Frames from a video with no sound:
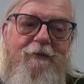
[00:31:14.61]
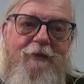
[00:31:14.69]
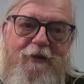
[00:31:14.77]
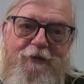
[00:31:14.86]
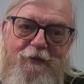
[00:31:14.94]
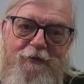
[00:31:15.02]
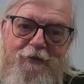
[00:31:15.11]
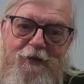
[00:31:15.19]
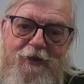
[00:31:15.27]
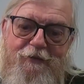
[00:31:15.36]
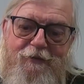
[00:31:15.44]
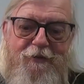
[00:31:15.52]
had these two
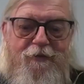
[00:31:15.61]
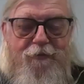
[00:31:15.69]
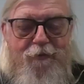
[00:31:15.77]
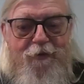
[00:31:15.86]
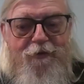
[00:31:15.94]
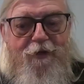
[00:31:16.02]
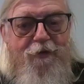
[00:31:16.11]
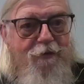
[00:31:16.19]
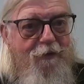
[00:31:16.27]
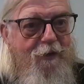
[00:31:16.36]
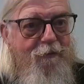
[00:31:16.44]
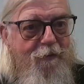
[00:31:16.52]
guys in small town
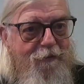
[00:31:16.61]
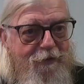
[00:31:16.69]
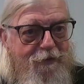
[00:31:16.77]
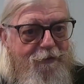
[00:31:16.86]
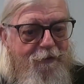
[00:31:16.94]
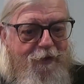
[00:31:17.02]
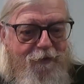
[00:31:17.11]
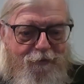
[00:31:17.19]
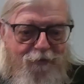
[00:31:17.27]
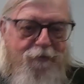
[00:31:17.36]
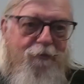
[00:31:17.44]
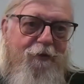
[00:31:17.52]
problems, and so we a
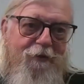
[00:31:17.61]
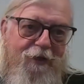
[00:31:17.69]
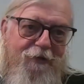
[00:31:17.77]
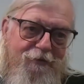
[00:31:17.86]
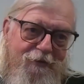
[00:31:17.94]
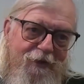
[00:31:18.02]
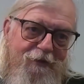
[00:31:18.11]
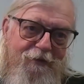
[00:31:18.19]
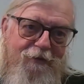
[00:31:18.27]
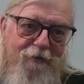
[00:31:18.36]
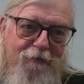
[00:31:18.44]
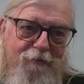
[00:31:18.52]
little small towns together
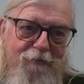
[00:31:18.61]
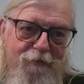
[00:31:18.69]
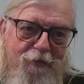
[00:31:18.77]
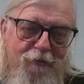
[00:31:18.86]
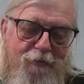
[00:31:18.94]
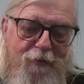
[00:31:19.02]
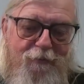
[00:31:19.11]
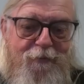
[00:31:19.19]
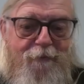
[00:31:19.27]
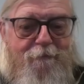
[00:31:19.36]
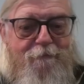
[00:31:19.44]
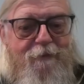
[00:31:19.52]
newspaper.
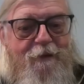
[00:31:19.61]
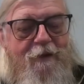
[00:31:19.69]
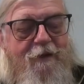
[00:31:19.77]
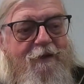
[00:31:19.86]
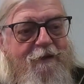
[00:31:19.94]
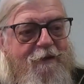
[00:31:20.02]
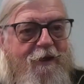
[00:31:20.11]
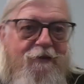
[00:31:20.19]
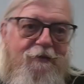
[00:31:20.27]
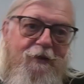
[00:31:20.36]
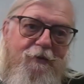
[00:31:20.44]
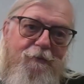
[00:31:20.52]

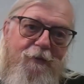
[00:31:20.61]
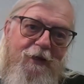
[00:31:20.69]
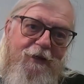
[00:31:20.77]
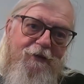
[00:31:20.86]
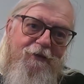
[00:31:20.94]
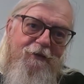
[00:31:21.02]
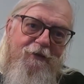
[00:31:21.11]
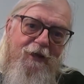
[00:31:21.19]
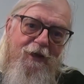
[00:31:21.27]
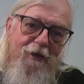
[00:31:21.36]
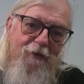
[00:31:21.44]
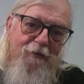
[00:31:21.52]
Guys' names Maggart and
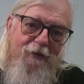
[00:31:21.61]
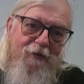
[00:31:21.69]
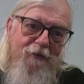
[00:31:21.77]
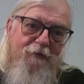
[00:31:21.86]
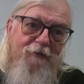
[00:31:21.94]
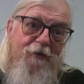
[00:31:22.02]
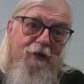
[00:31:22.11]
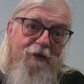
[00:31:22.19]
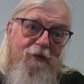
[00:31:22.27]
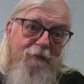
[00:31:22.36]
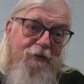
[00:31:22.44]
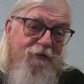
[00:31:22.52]
Galloway. They're
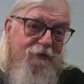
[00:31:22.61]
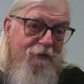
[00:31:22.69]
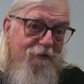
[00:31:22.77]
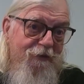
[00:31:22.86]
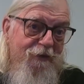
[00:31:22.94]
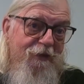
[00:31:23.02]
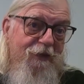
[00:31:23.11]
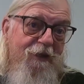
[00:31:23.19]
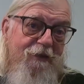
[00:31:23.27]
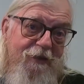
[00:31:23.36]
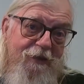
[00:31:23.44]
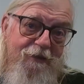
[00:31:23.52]
flying a B-17
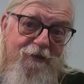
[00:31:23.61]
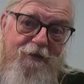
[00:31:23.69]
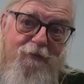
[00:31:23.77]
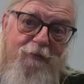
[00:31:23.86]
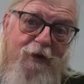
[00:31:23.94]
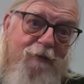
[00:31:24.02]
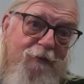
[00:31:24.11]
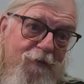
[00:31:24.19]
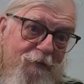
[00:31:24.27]
out of England to bomb in